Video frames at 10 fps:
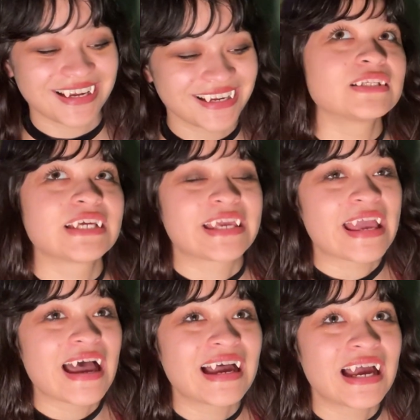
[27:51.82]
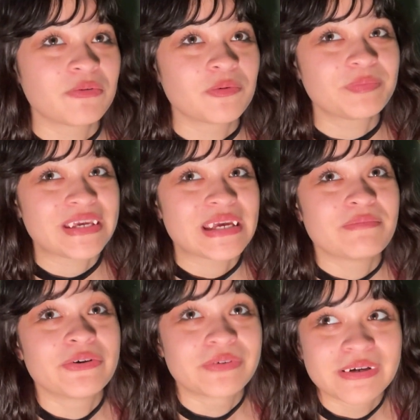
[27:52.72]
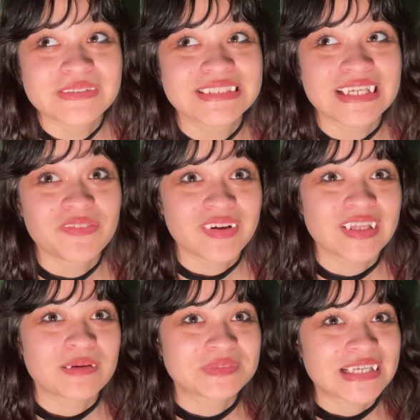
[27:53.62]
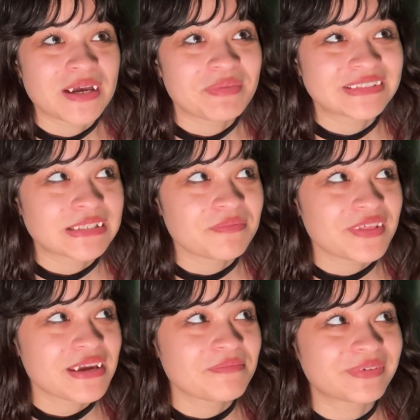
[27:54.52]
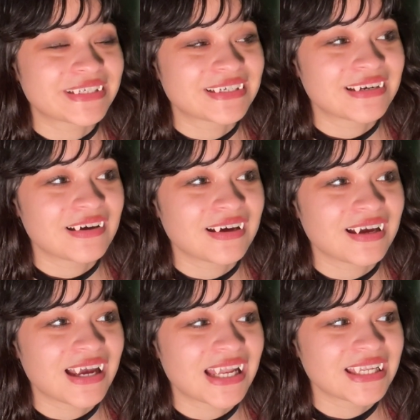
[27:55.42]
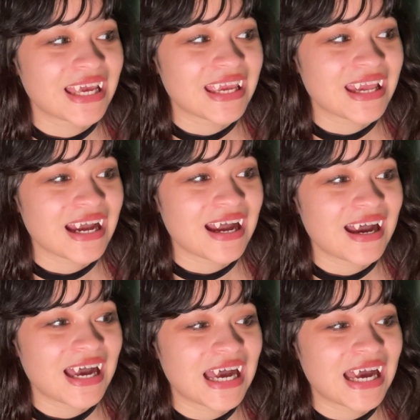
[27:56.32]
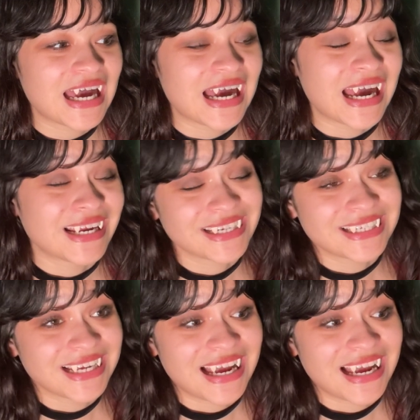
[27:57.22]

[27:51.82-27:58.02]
Like, yeah, I will be morose and really upset about something, but, like, my